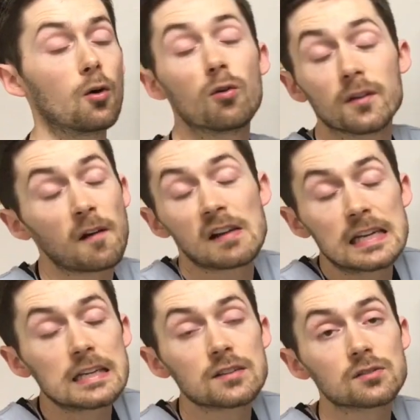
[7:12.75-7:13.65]
or at the very
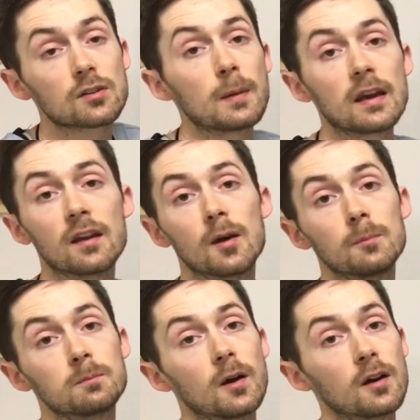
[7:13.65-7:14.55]
least just making it
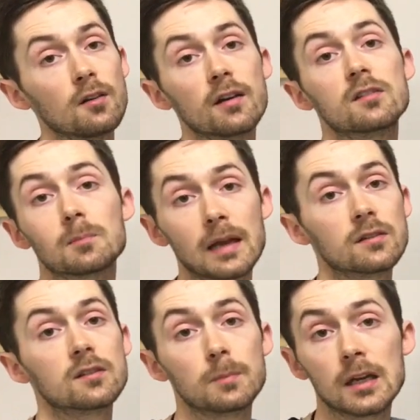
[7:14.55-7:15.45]
a nicer
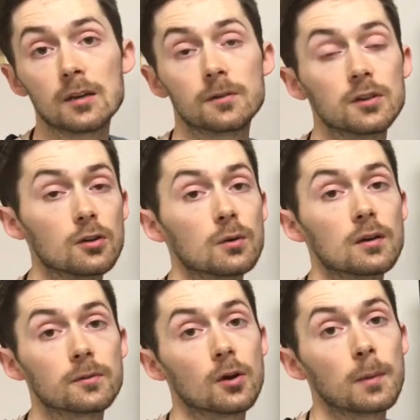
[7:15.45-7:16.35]
place to be for you
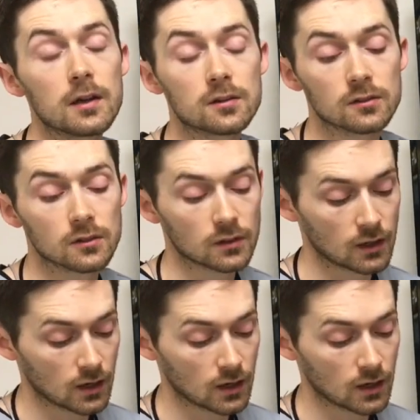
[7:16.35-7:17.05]
and for your patients.